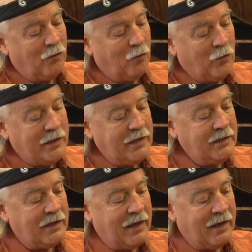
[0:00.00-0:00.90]
we
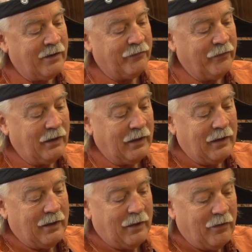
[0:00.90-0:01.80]
need to have
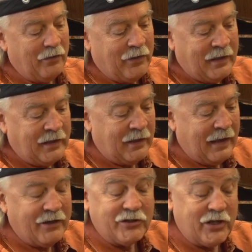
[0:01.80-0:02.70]
the
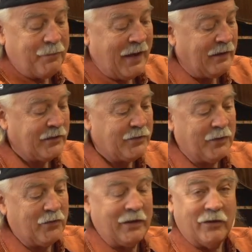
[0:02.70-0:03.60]
energy balance
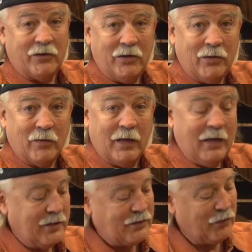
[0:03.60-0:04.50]
between the two.
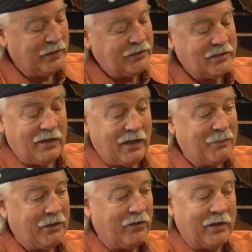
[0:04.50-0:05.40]
So this is a little
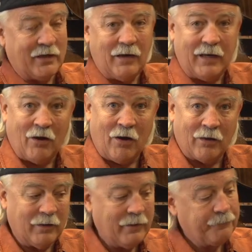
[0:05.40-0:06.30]
bit thinner and
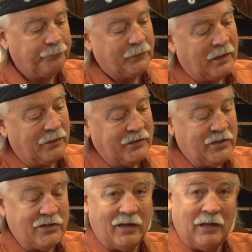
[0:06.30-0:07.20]
longer. This
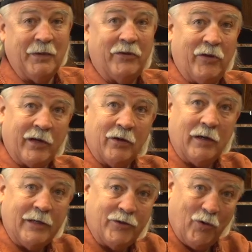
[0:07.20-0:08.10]
is a little bit thicker
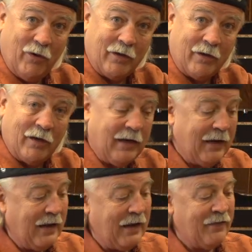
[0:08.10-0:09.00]
and shorter.
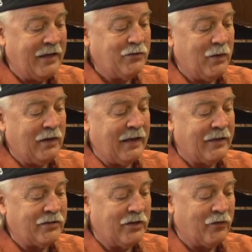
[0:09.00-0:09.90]
And that's what
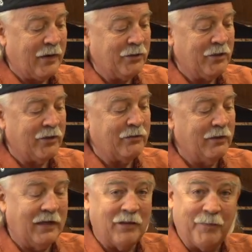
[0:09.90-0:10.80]
allows the treble note
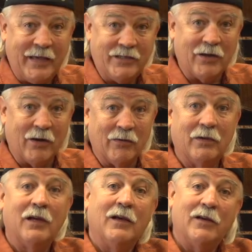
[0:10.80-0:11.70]
and the bass note
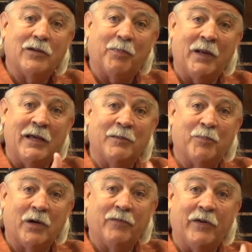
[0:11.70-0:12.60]
to play in
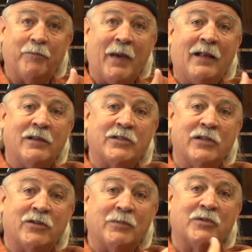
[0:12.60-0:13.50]
perfect balance
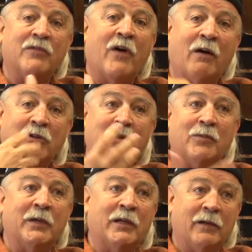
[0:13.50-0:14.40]
in terms of volume